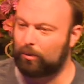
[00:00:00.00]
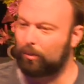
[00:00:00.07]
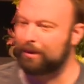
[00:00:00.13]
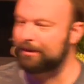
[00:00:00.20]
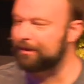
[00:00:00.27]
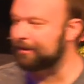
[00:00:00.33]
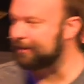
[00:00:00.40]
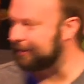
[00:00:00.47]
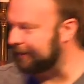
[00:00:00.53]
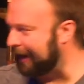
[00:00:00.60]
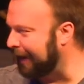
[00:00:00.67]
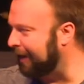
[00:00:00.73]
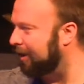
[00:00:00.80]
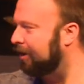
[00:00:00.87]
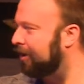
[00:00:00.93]
was
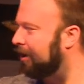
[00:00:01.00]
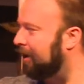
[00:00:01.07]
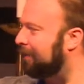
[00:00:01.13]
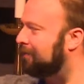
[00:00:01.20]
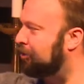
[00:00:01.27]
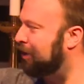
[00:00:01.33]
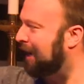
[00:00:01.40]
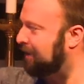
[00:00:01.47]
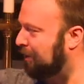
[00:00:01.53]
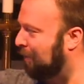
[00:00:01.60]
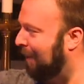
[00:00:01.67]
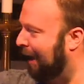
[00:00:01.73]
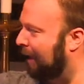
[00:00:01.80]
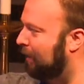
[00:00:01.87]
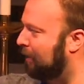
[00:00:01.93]
scared of
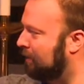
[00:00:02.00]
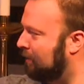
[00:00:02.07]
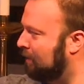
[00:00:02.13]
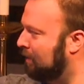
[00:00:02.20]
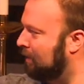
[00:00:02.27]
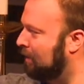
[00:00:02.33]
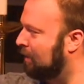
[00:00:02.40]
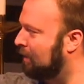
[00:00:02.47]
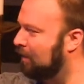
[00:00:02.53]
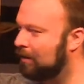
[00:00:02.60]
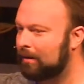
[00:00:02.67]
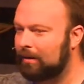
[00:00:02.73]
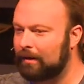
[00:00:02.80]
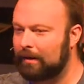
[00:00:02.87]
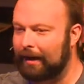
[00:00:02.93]
Jezebel
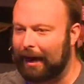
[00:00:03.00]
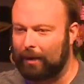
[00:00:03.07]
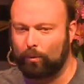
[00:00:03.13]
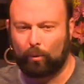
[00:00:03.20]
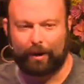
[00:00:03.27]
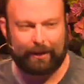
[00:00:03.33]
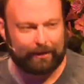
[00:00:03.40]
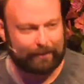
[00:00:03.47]
and wanted to